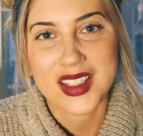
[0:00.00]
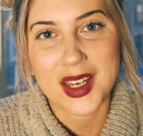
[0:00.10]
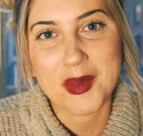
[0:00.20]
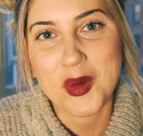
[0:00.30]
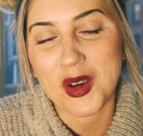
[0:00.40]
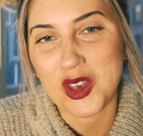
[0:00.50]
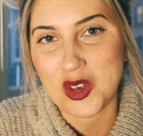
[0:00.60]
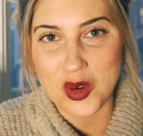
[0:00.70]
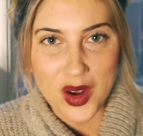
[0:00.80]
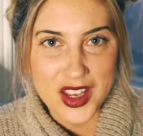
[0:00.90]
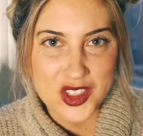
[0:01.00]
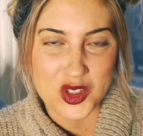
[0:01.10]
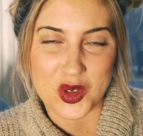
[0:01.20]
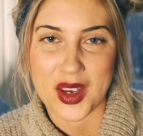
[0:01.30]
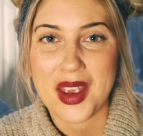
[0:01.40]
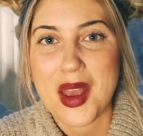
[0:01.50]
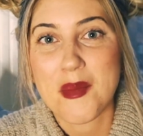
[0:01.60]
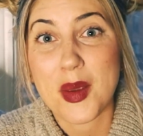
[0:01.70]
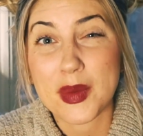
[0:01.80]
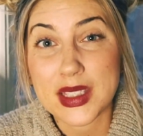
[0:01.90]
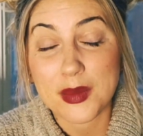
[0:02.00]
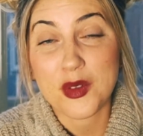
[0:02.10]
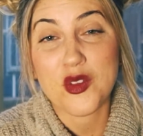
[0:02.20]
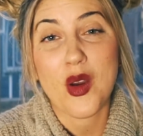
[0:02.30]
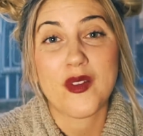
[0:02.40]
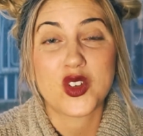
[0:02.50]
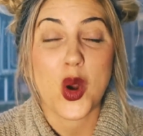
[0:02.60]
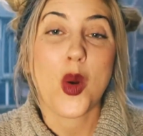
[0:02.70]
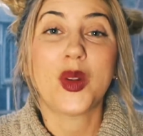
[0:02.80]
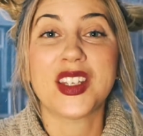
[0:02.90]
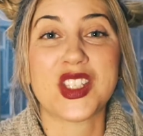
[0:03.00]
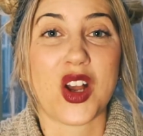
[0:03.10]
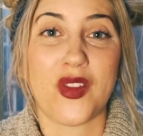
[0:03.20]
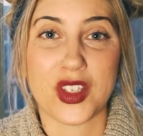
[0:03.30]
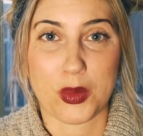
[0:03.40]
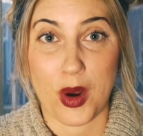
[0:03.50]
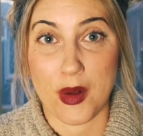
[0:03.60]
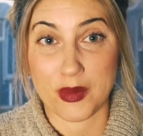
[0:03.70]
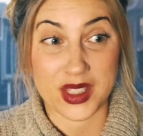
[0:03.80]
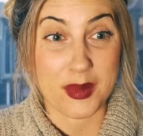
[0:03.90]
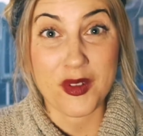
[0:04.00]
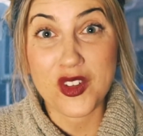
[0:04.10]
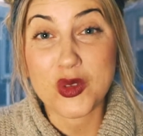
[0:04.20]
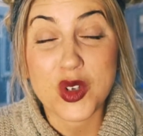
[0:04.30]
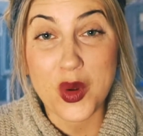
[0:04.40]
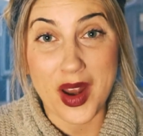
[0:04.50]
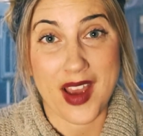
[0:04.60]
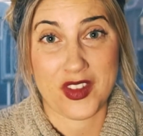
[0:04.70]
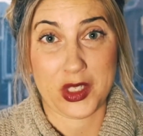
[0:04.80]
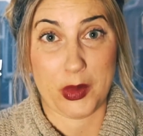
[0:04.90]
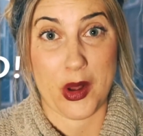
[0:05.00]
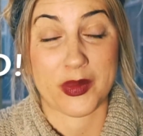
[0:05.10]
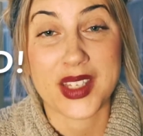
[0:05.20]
Tell me what you guys are doing. Maybe some of you have totally solved this problem. Some of you don't have this problem.